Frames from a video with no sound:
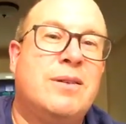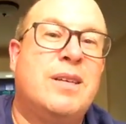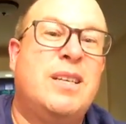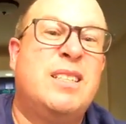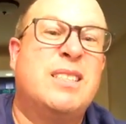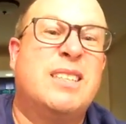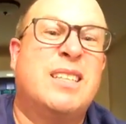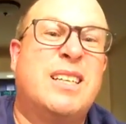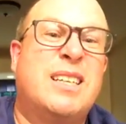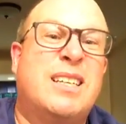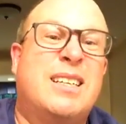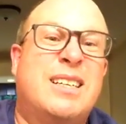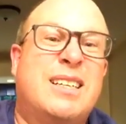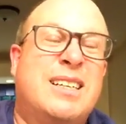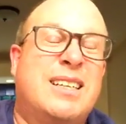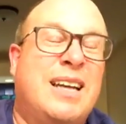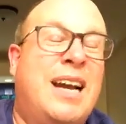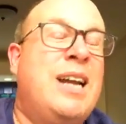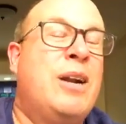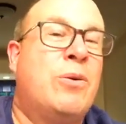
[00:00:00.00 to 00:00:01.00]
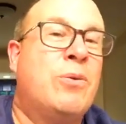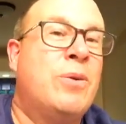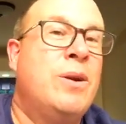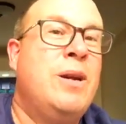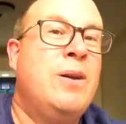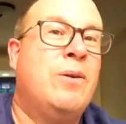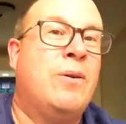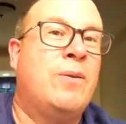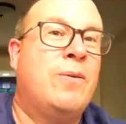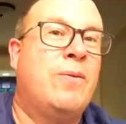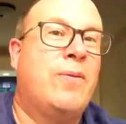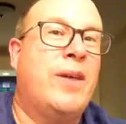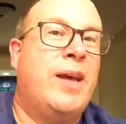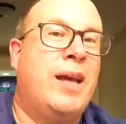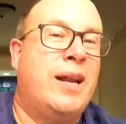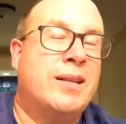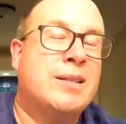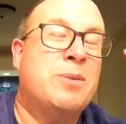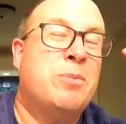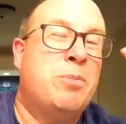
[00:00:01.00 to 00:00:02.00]
it's kind of real,
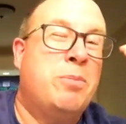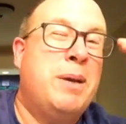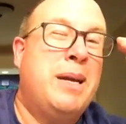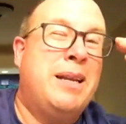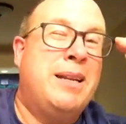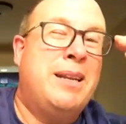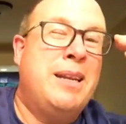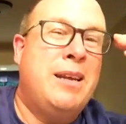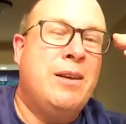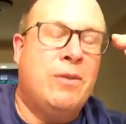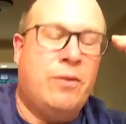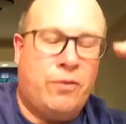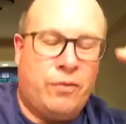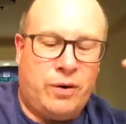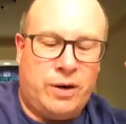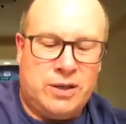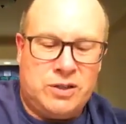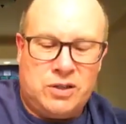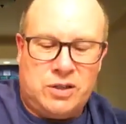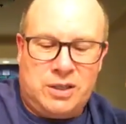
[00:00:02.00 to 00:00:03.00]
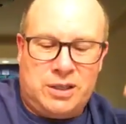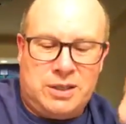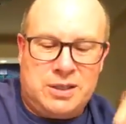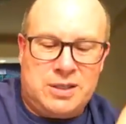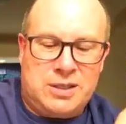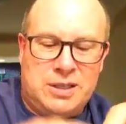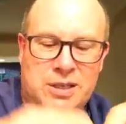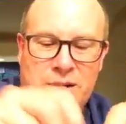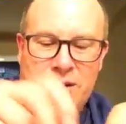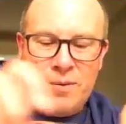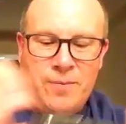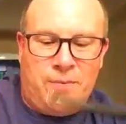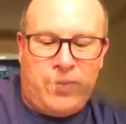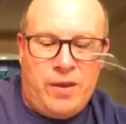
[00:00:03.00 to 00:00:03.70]
and it's a big deal for us to consider.